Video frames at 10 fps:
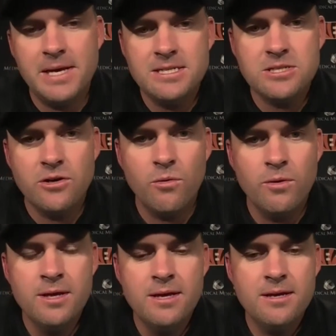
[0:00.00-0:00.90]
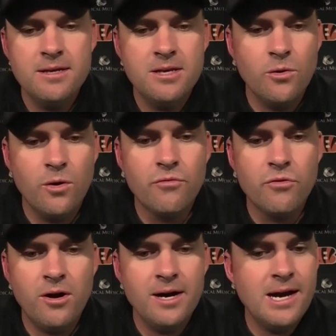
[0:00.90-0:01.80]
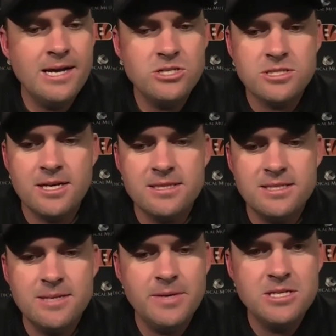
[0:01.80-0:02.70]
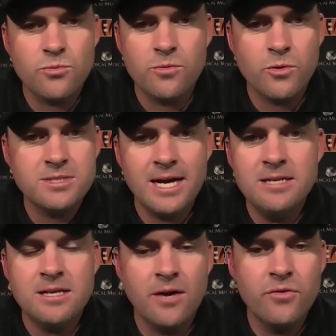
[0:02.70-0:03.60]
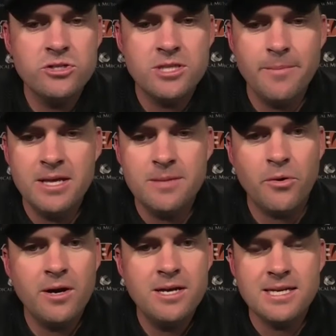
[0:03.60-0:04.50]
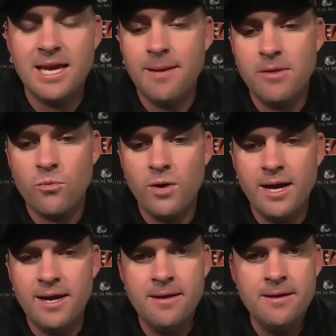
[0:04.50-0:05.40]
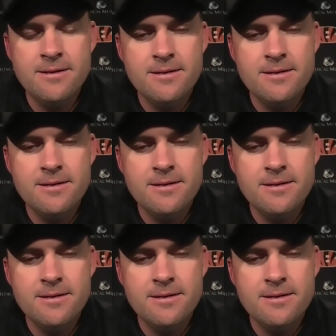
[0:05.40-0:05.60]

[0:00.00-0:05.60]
And so, you know, overall, I just thought the DBs were tight in coverage. They made the plays that came their way.